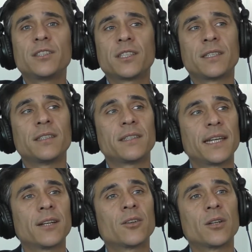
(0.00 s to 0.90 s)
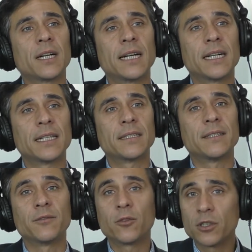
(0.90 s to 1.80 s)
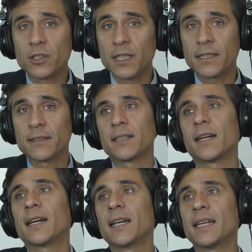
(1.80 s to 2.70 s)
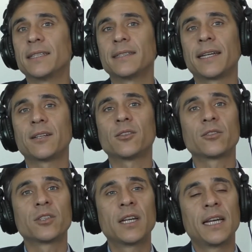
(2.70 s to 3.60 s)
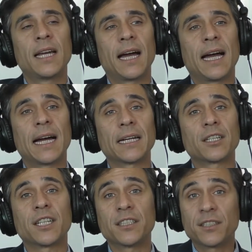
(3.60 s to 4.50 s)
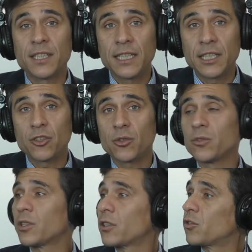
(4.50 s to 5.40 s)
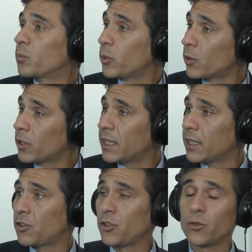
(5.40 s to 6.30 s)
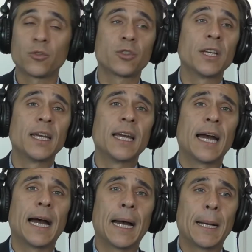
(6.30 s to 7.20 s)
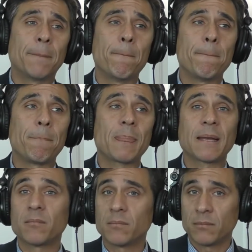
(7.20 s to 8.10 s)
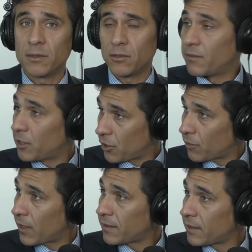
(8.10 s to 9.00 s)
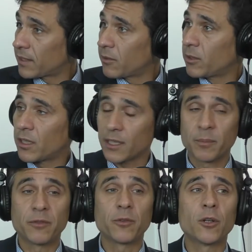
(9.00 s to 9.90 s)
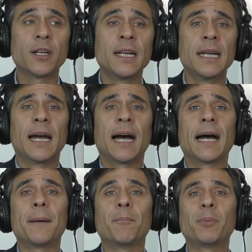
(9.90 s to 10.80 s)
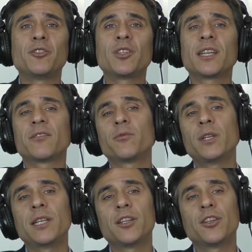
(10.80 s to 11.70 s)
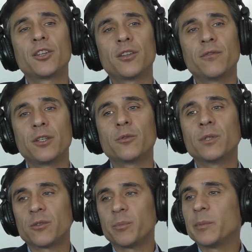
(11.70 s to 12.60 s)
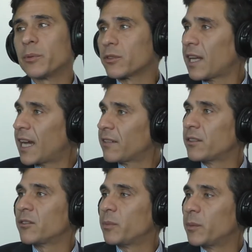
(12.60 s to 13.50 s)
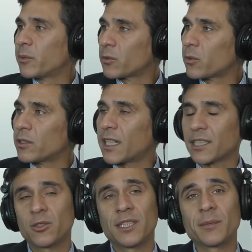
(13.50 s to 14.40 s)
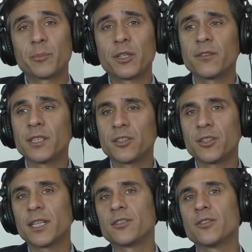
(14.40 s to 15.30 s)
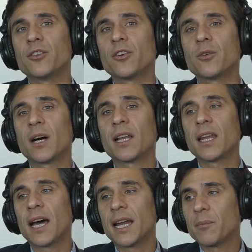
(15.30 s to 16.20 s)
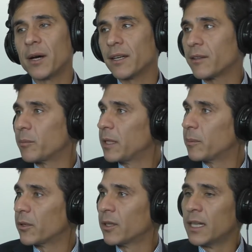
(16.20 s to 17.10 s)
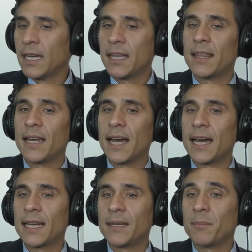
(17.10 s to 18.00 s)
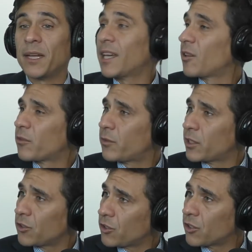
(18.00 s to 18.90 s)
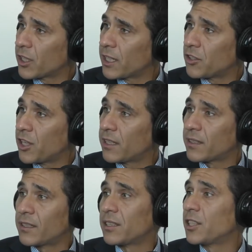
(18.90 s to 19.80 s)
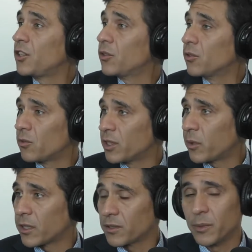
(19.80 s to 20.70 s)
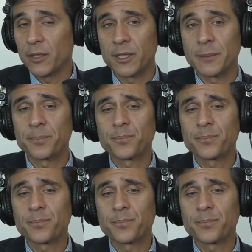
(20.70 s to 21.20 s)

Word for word: just entail uh, divorces uh, it entails uh, custody issues support issues um, division of assets, that mm -hmm. we mm-hmm. talked before. Uh, but you get a really good view into people's lives, into people's world. Actually, it's a privilege. You get to know a lot about other people that in many other professions you don't get a chance, and it's a huge responsibility.